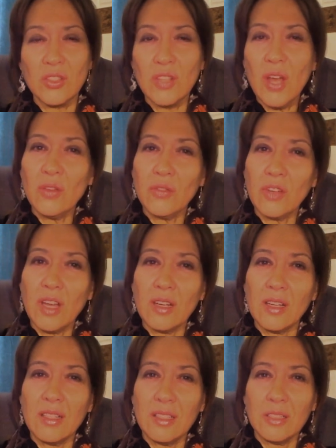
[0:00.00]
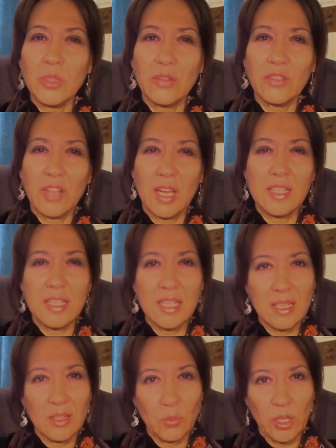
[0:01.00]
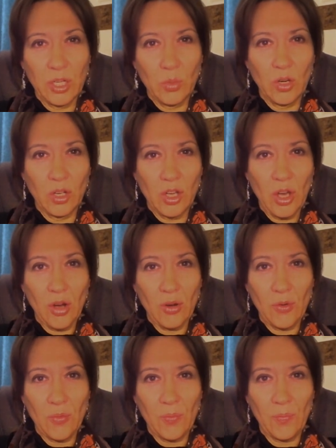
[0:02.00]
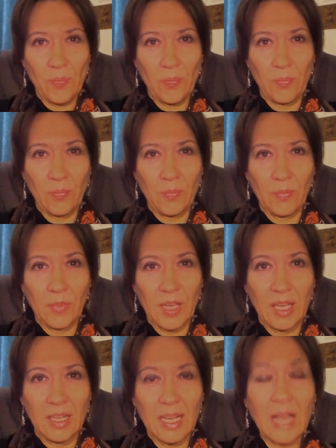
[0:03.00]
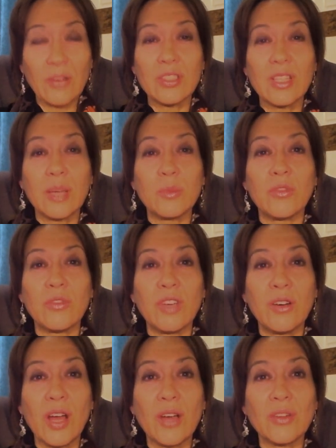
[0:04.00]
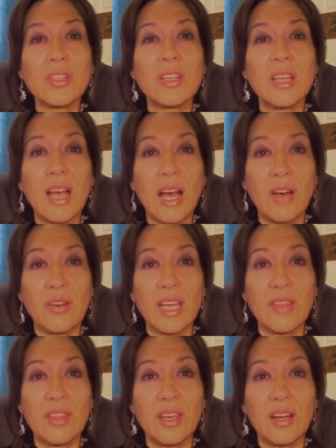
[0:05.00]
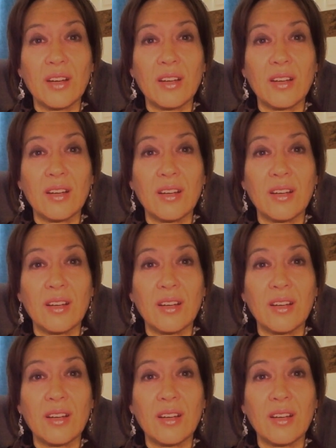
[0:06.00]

So now you've got a little bit of an idea of where you want to go. Now it's time to figure out how to get there.